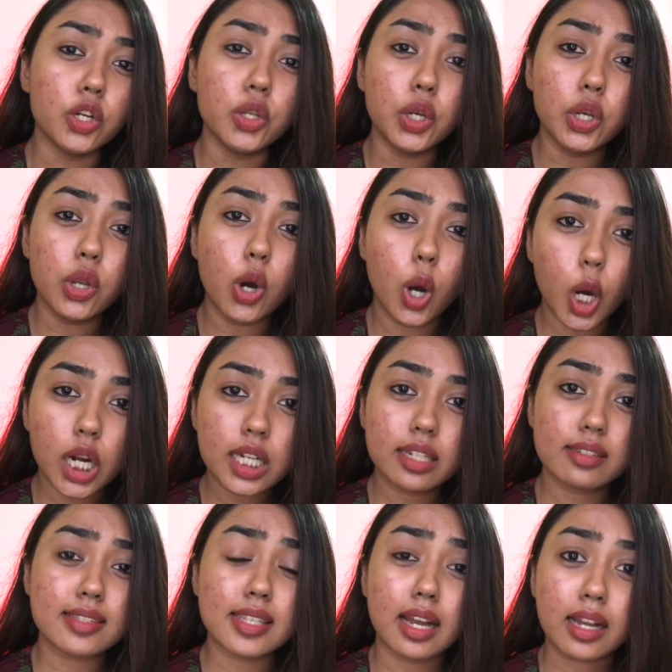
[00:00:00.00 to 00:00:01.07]
Do
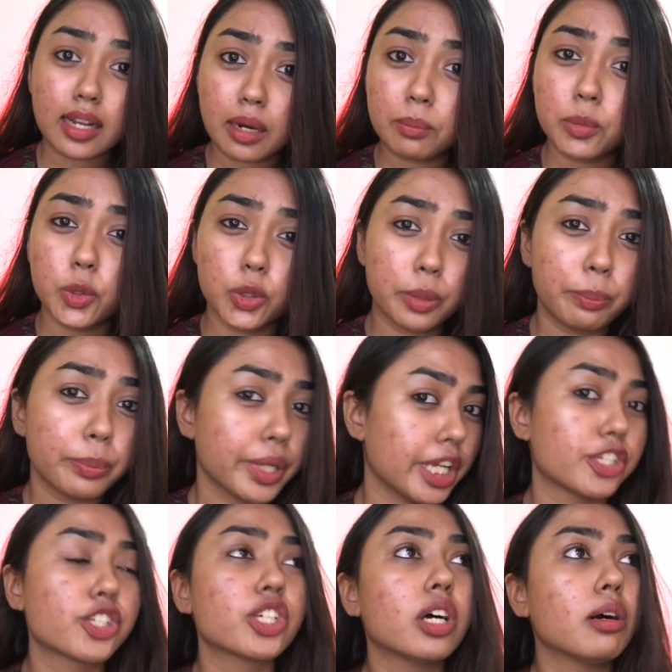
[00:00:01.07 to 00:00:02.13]
not succumb to the
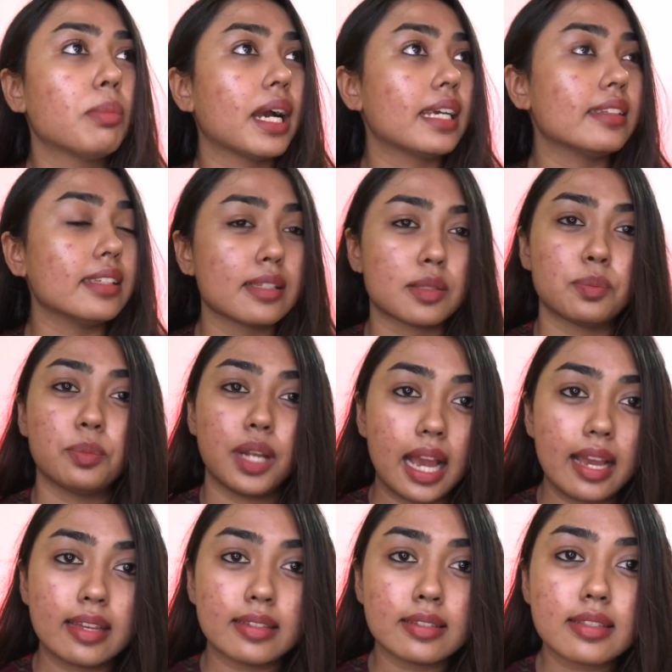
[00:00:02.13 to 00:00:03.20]
pressure by these
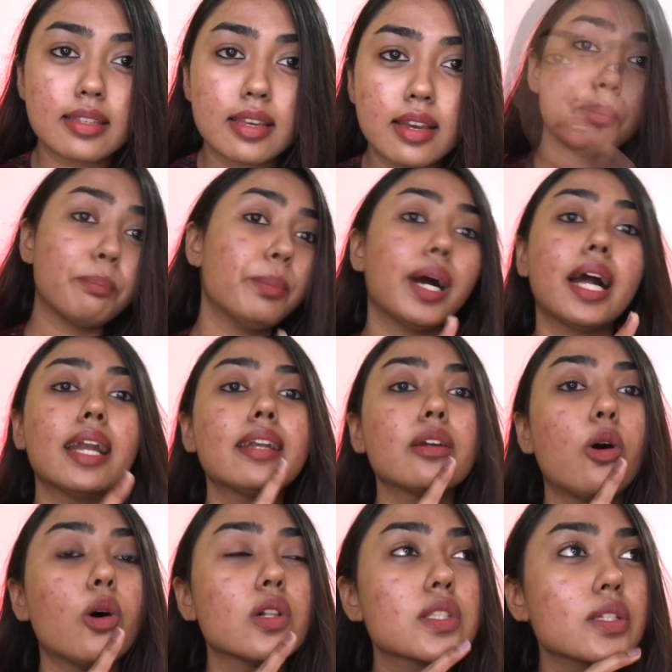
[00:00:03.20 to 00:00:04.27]
brands. But
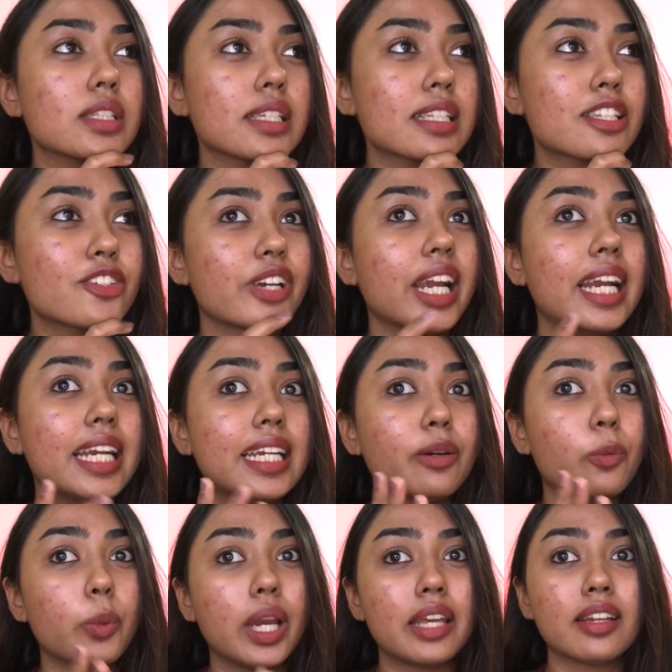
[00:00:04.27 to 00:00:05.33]
also this
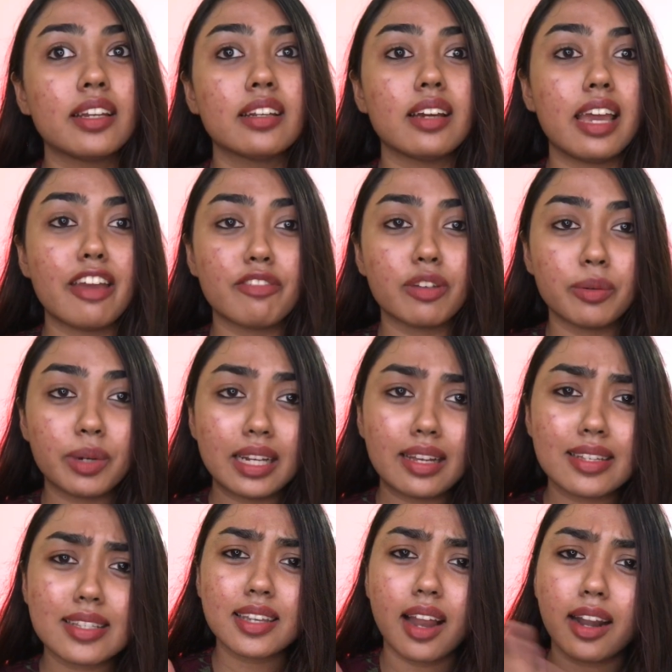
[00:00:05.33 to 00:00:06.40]
trend wherein everyone
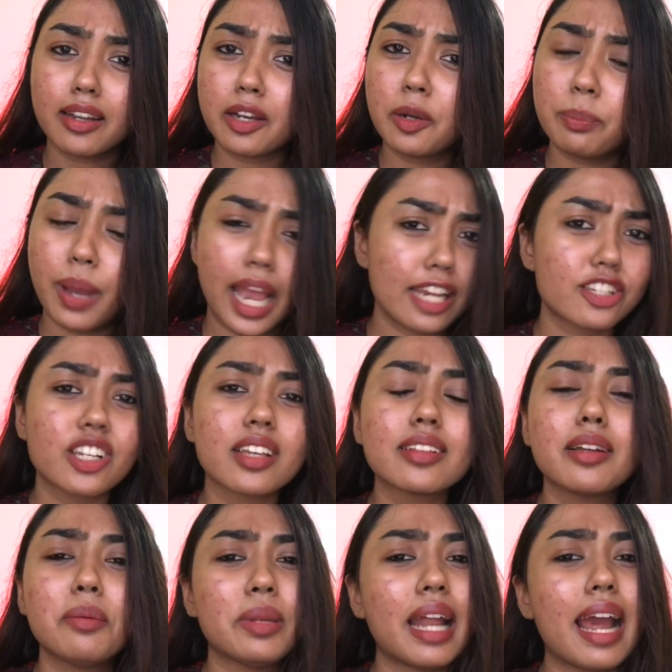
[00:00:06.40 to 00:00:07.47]
started
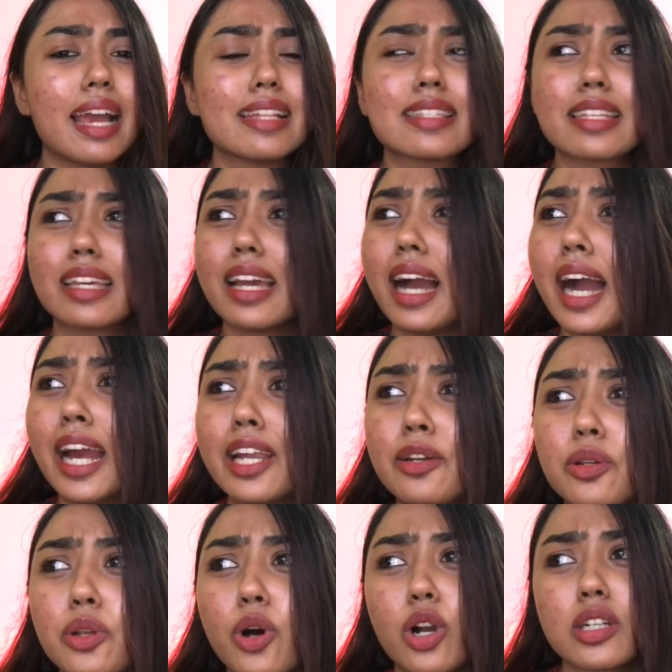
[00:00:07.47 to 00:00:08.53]
bashing the brands, I
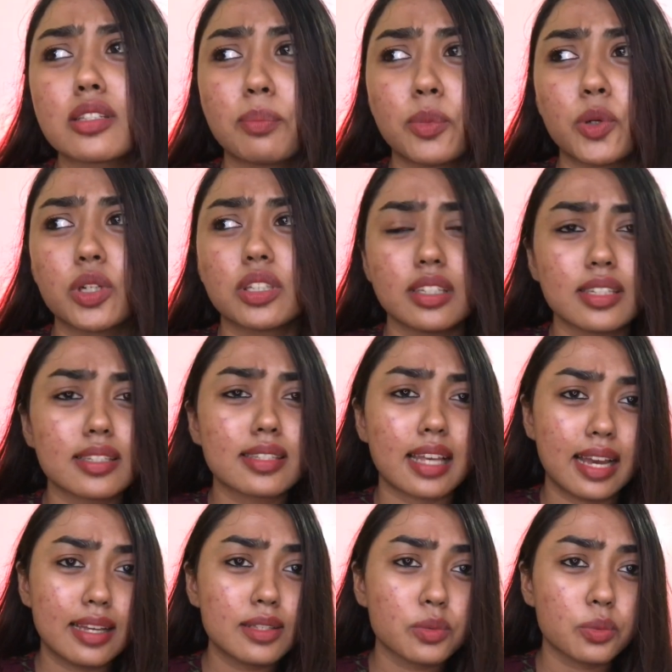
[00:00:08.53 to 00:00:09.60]
do not support this
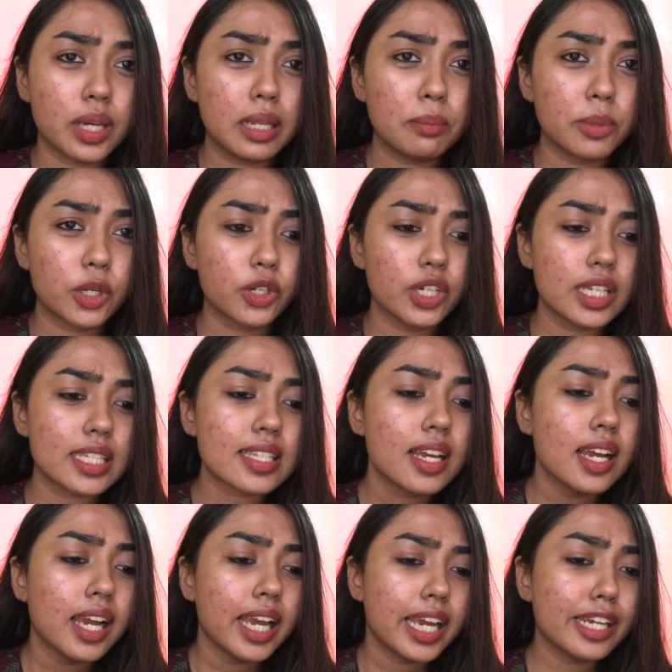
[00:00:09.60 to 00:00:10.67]
as well, because
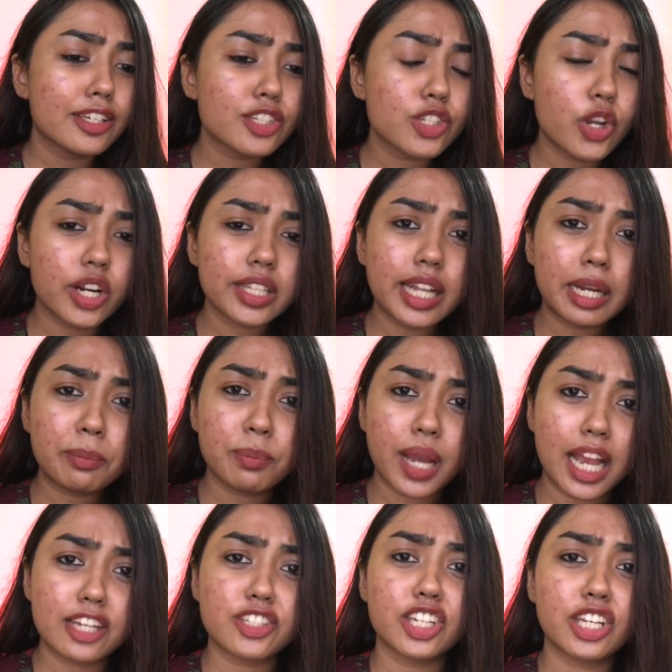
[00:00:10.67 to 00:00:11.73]
it is not that
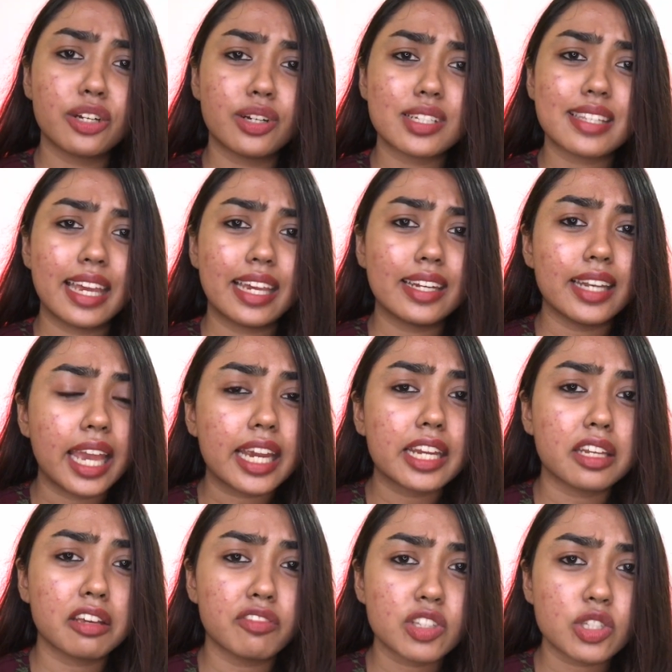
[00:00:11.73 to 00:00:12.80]
bashing or saying
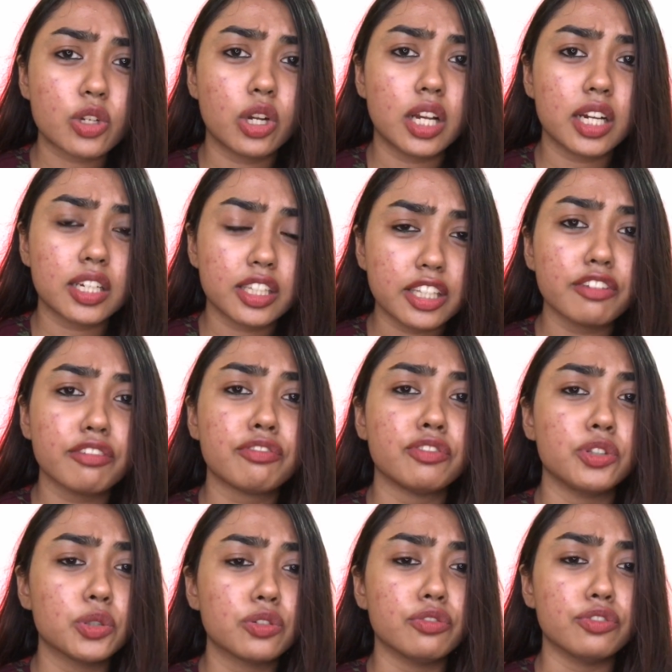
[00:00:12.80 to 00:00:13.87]
negative is gonna give
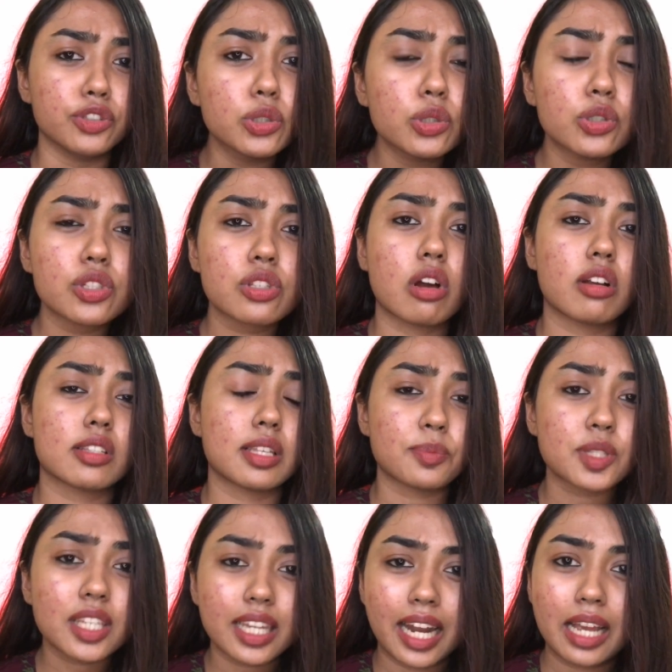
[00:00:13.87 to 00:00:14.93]
you views or
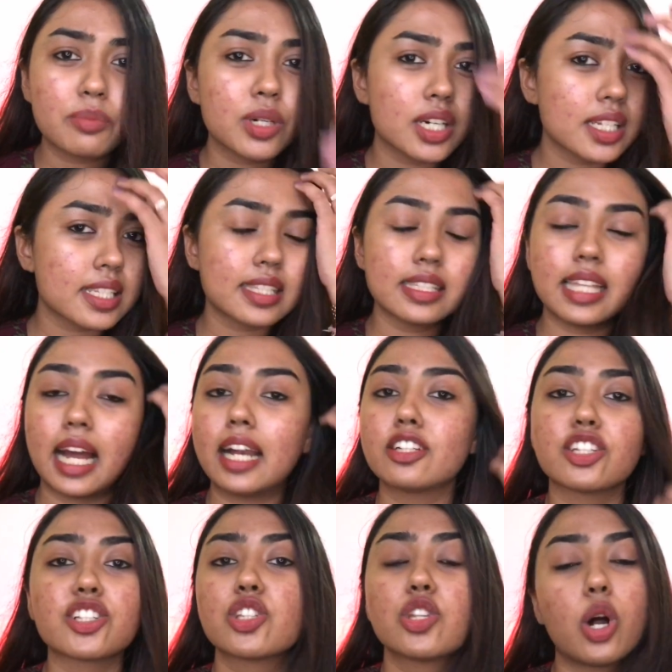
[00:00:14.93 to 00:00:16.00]
subscribers.
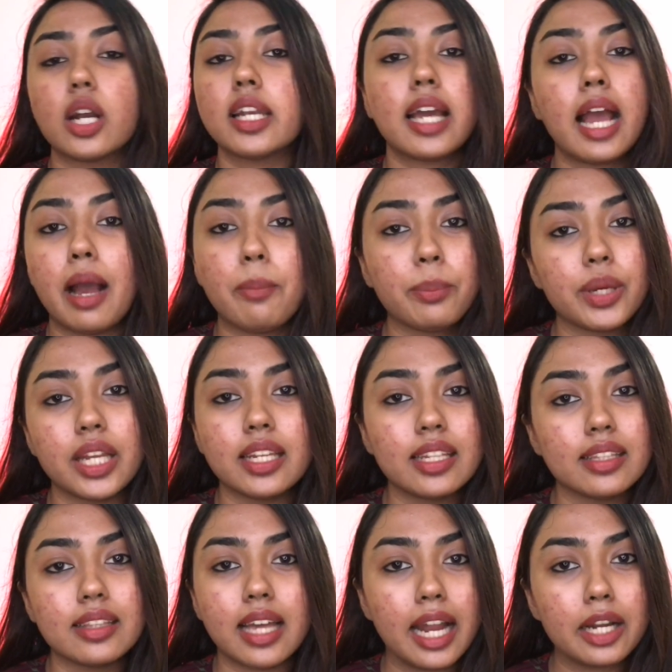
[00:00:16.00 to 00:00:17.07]
That does not happen
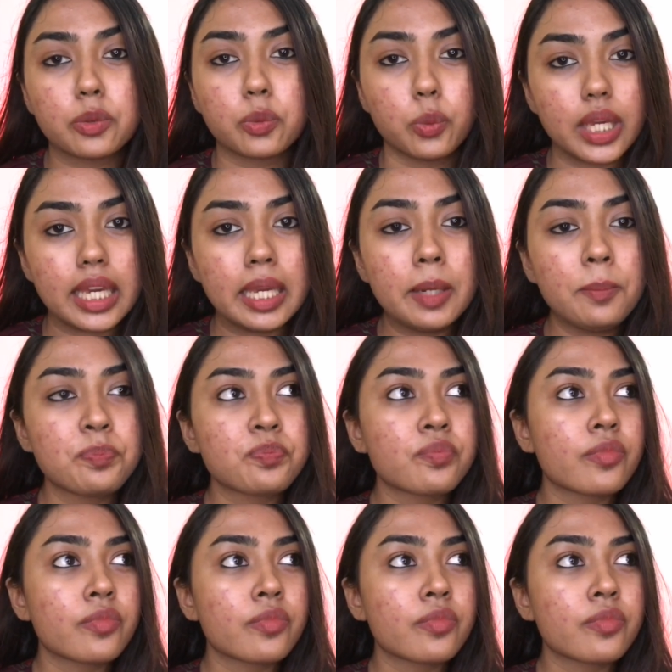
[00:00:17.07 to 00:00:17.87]
in that way.